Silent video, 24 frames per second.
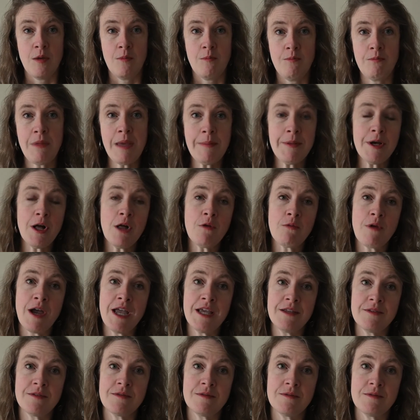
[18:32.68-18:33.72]
Maybe I'll
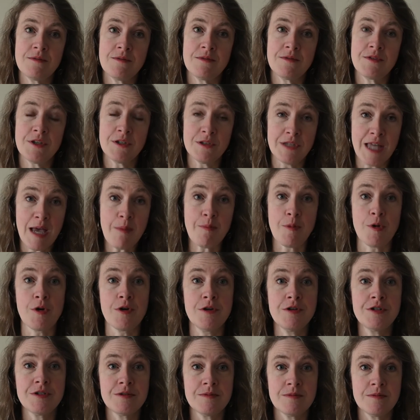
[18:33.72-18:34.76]
write The
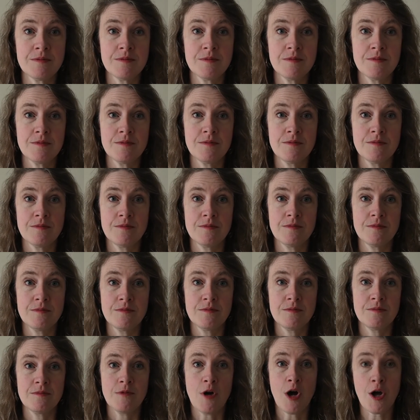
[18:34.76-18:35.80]
Leopard
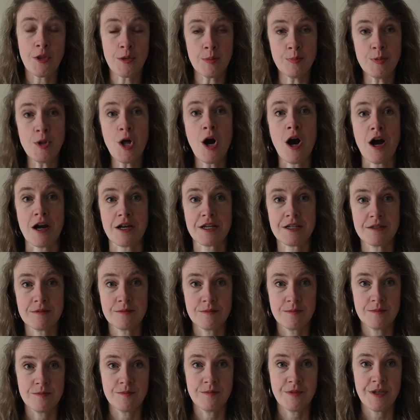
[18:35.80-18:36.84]
on the Block.
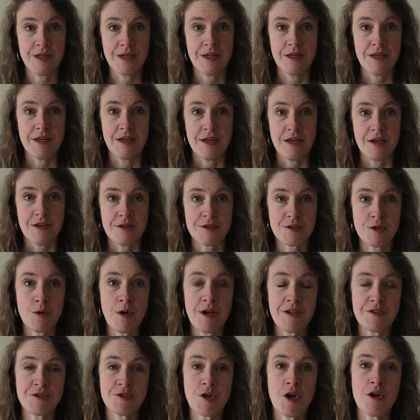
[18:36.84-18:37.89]
So
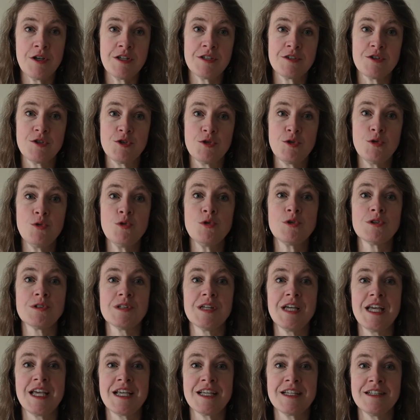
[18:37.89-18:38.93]
I started
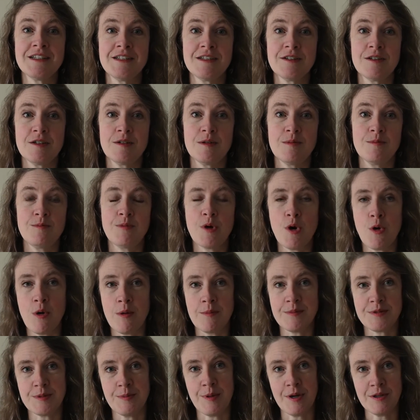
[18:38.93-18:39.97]
Googling
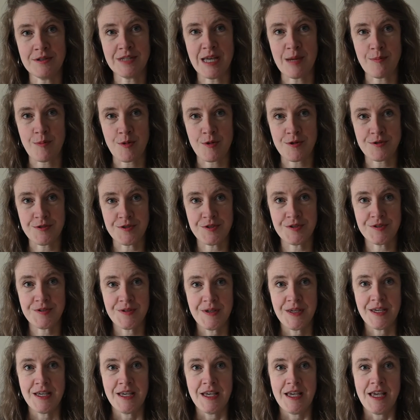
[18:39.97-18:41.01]
poems about leopards.
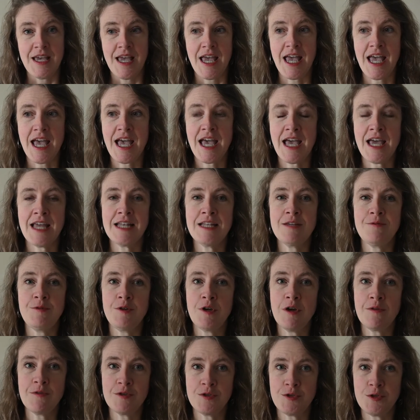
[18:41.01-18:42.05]
And if you
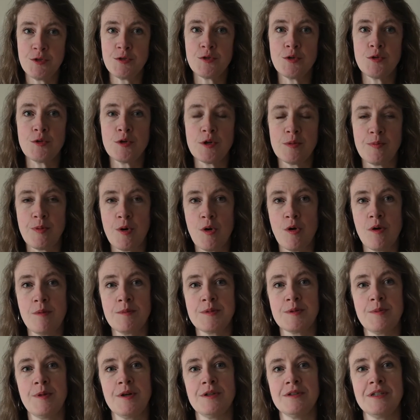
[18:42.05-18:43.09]
ever do Google
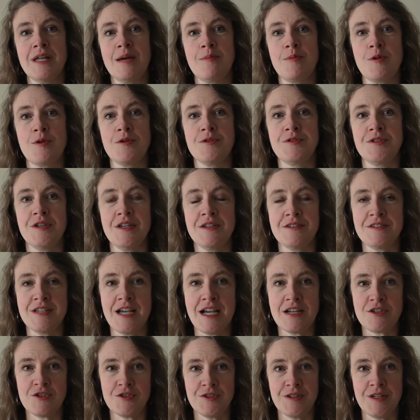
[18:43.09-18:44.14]
poems about leopards, it's
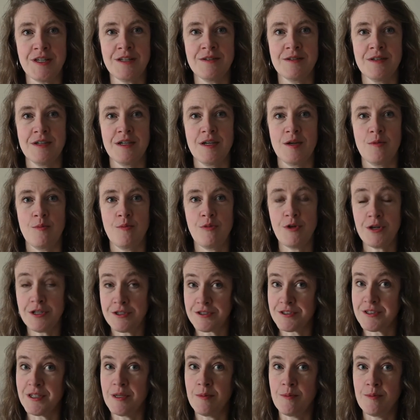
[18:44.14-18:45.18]
actually pretty
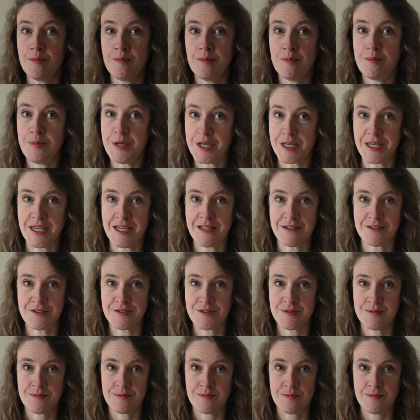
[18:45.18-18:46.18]
slim pickings.